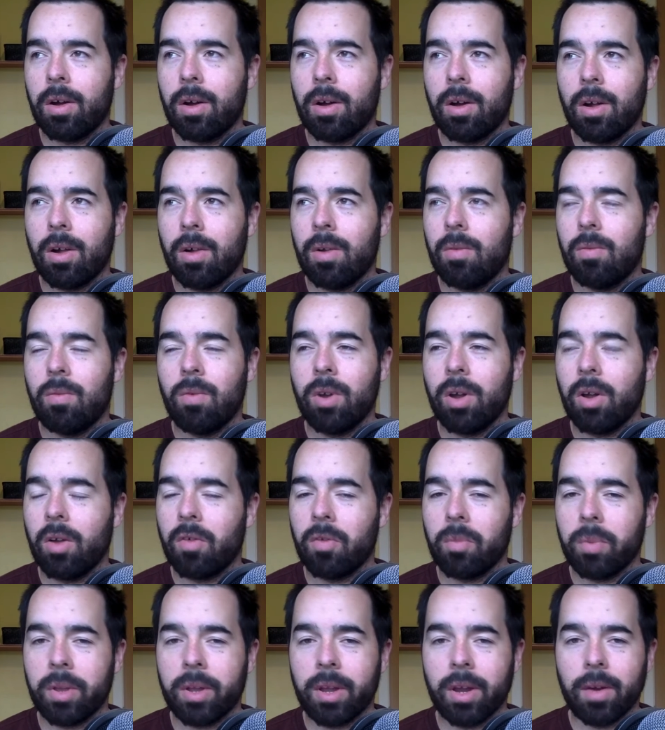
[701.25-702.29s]
I'll run out
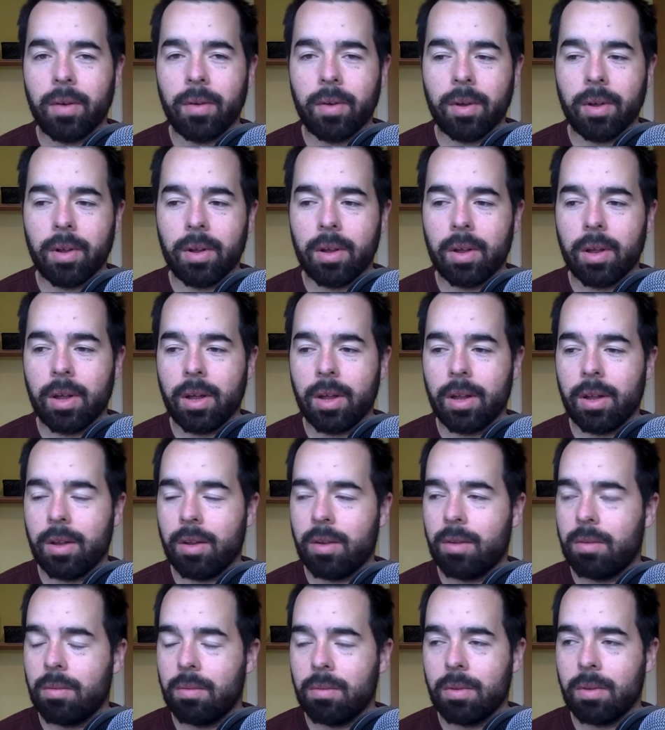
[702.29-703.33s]
of material,
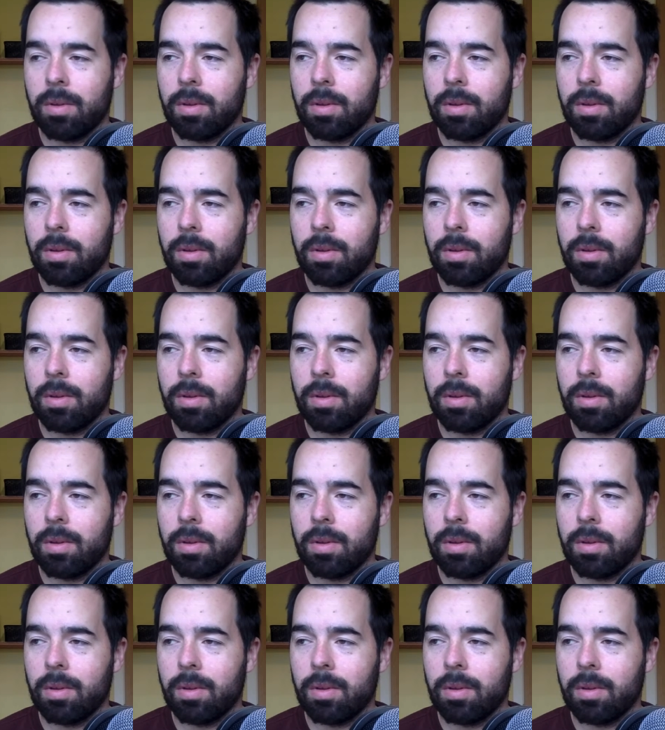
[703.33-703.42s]
and